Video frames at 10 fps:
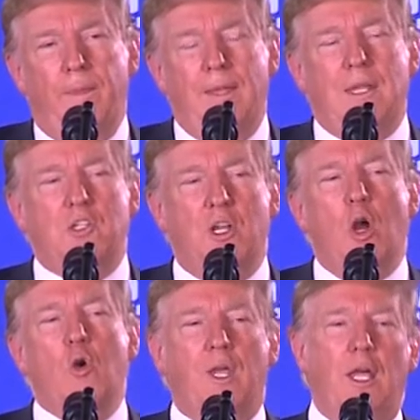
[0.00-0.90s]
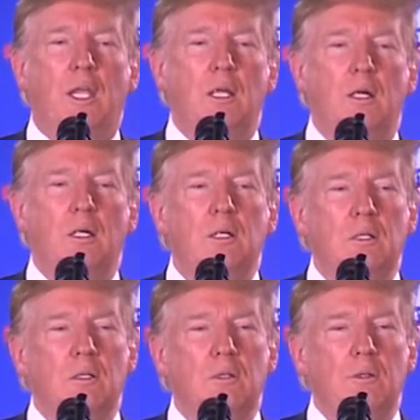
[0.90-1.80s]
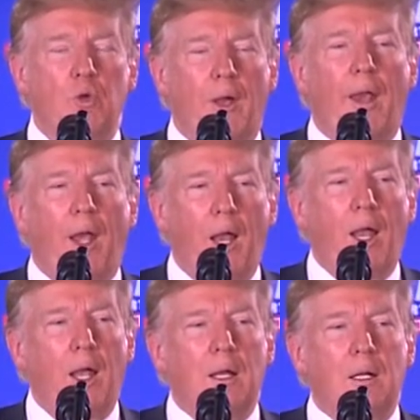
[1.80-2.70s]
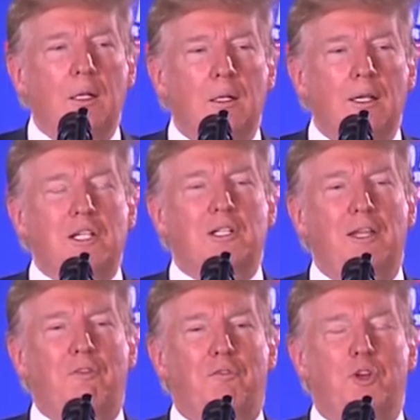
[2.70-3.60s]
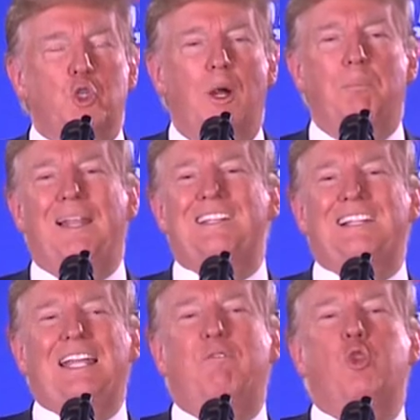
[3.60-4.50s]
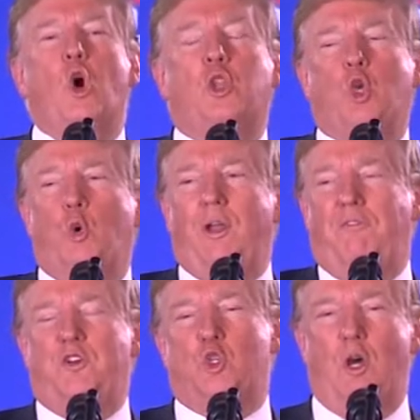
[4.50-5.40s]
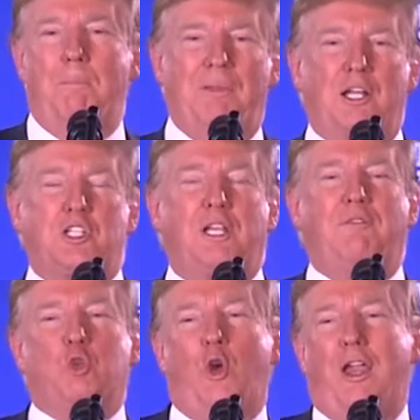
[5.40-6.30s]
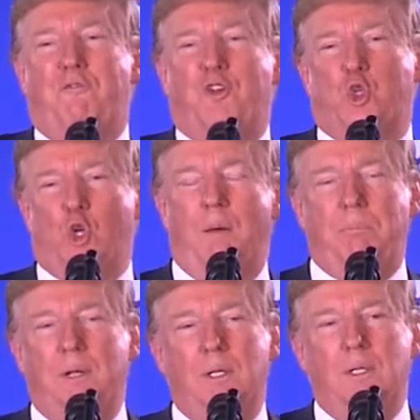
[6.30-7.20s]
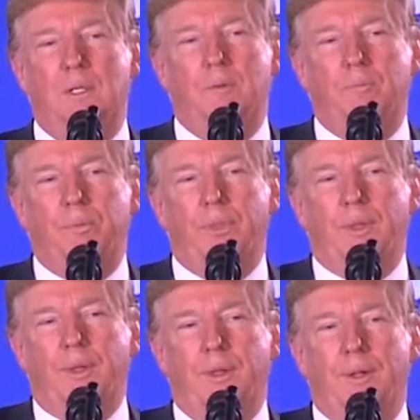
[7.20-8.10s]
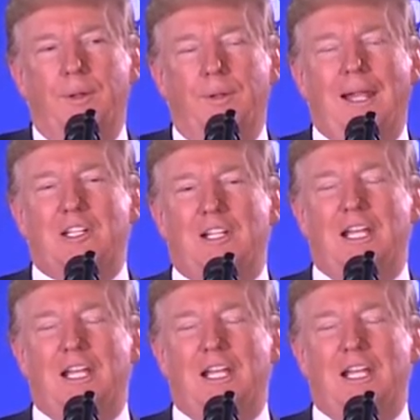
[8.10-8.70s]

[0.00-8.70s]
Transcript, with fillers: And they said, okay, great. Let's leave it for Trump. Let's leave North Korea for Trump. Let's leave trade for Trump. Let's